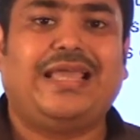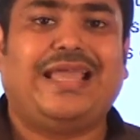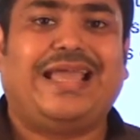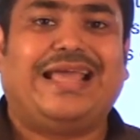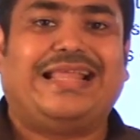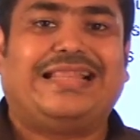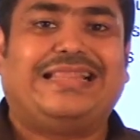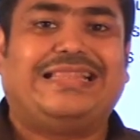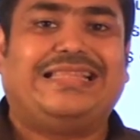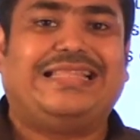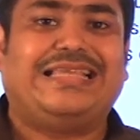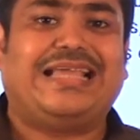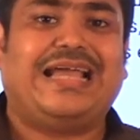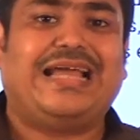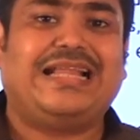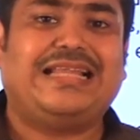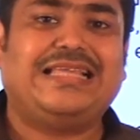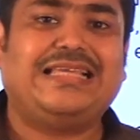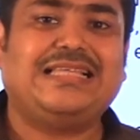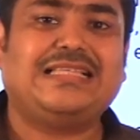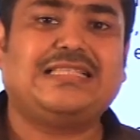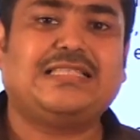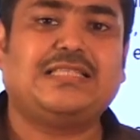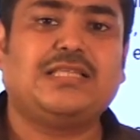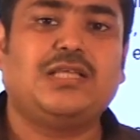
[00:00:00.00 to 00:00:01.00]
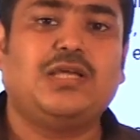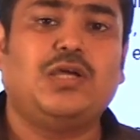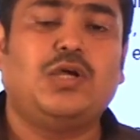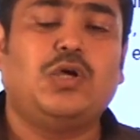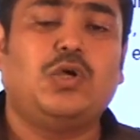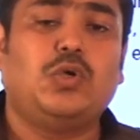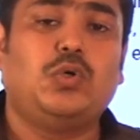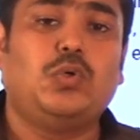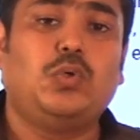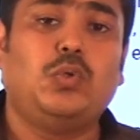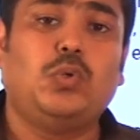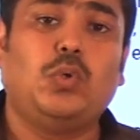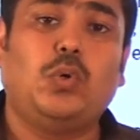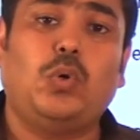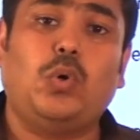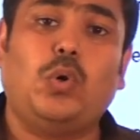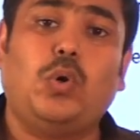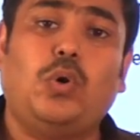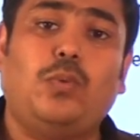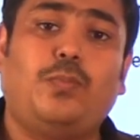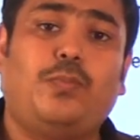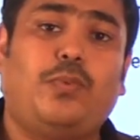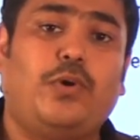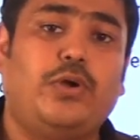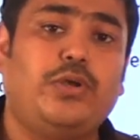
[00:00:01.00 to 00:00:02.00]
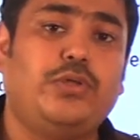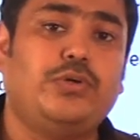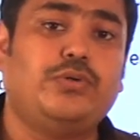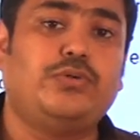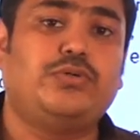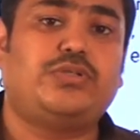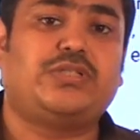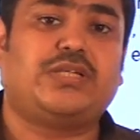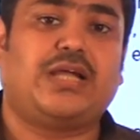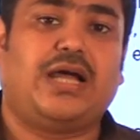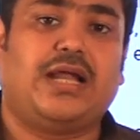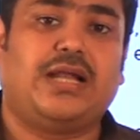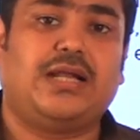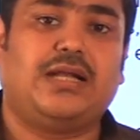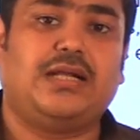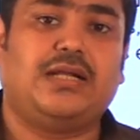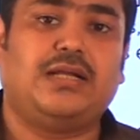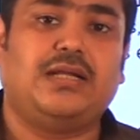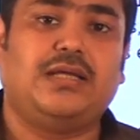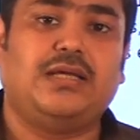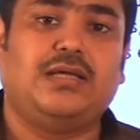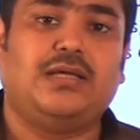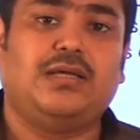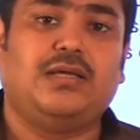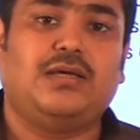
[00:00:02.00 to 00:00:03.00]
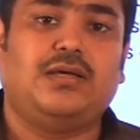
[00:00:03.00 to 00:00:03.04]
and there is no pollution.